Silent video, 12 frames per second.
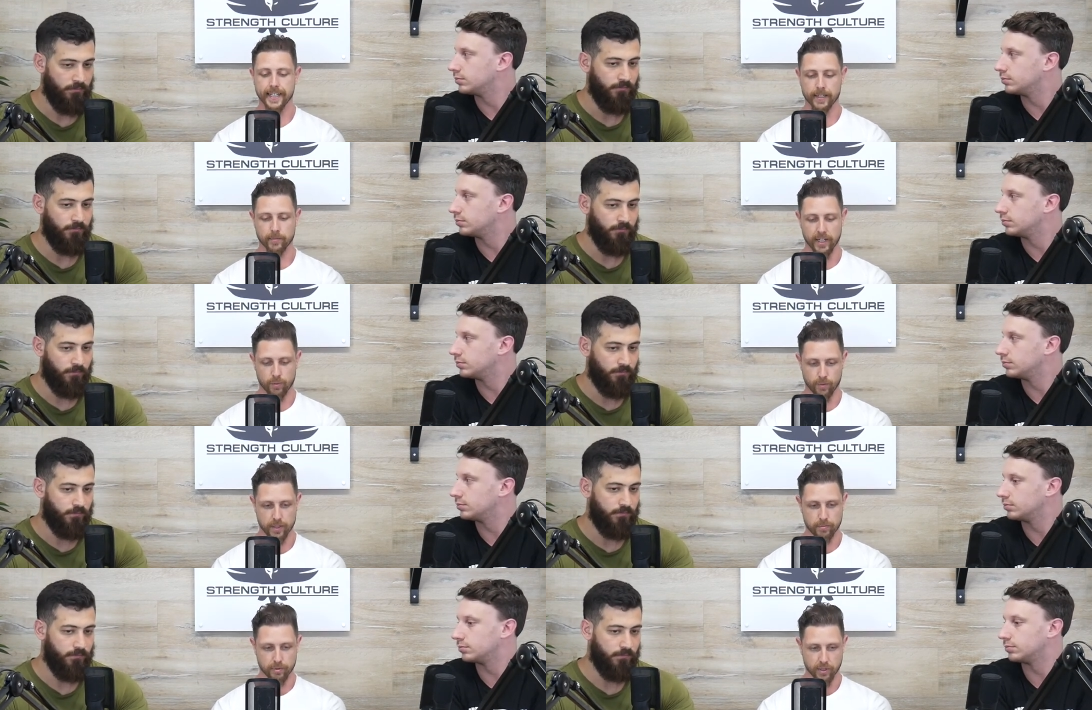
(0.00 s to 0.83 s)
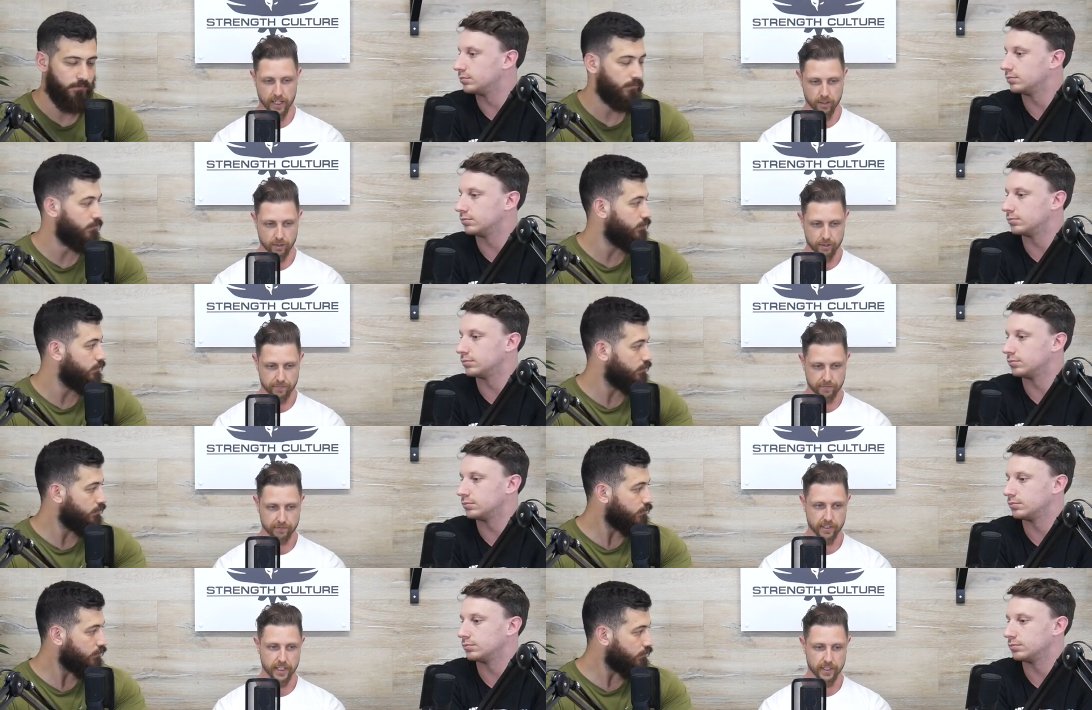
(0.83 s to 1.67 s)
Speaker 1: Um, and we put out a lot of
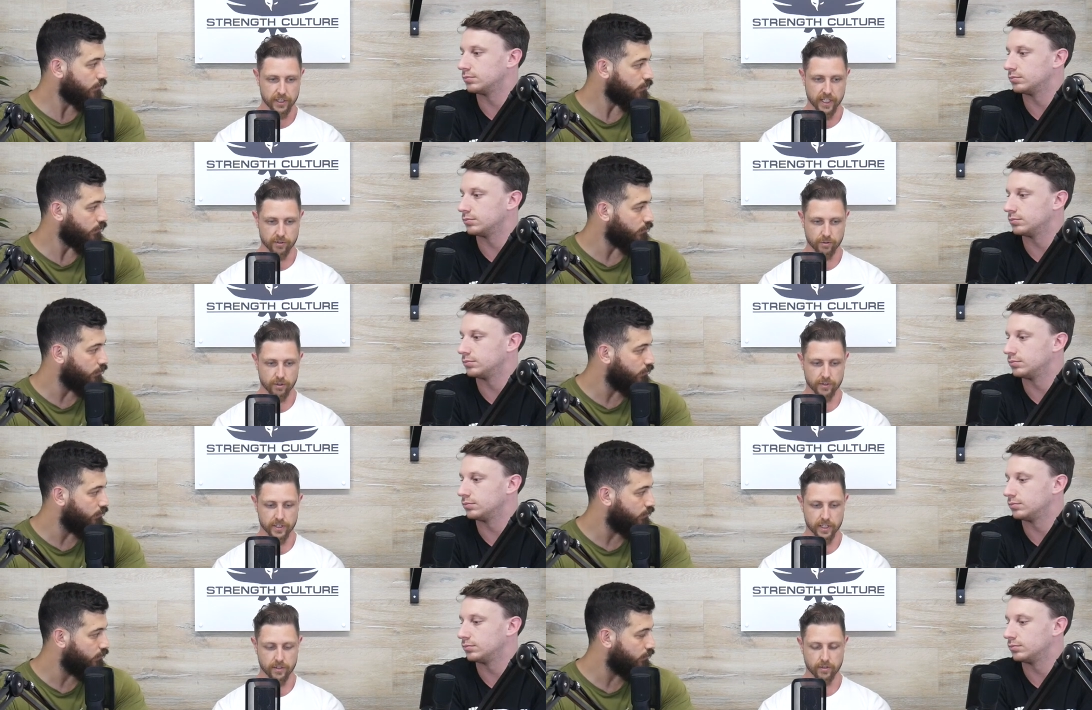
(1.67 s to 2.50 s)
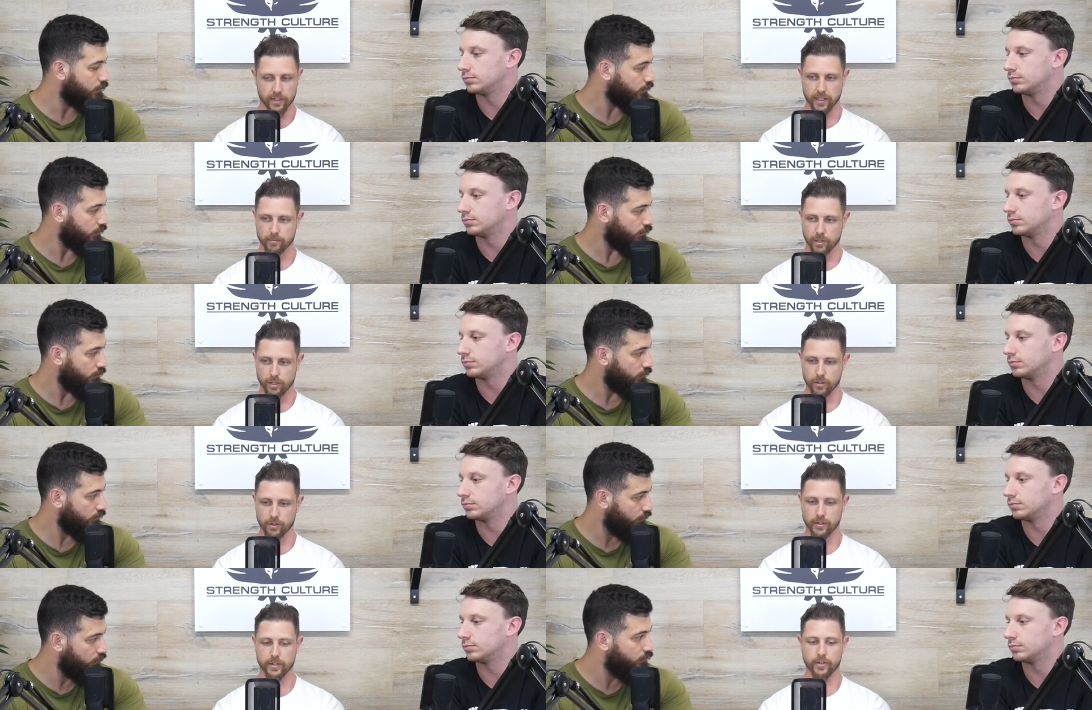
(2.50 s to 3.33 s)
free educational content on our
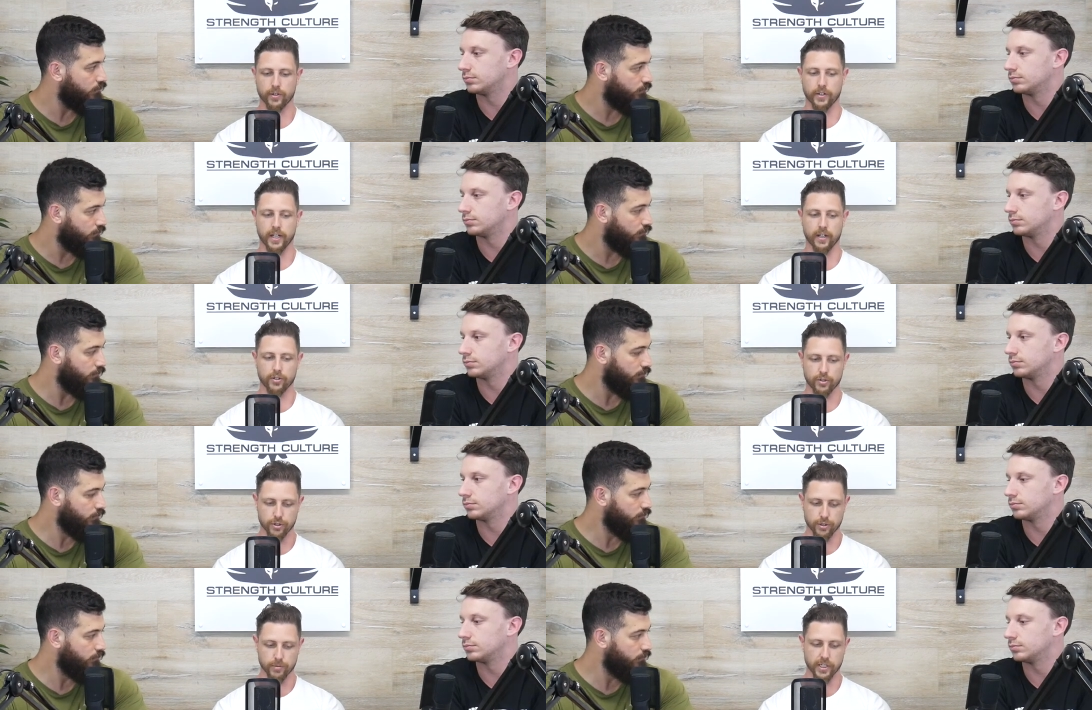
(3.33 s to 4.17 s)
blog, on our YouTube